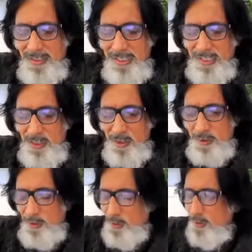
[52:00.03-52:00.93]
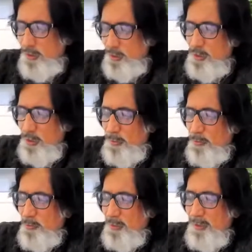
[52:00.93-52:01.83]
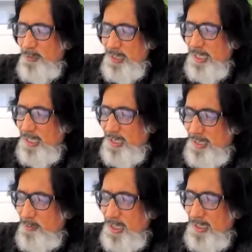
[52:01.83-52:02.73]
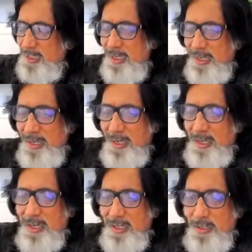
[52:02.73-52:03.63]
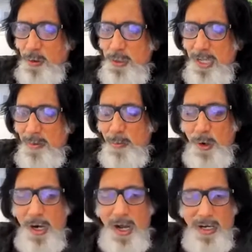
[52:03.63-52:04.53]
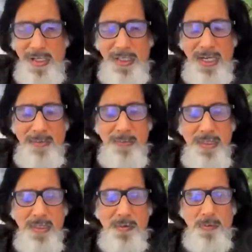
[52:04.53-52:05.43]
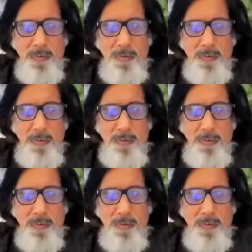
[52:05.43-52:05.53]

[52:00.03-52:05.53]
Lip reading: later on you don't stop working hard, but those are more harder times.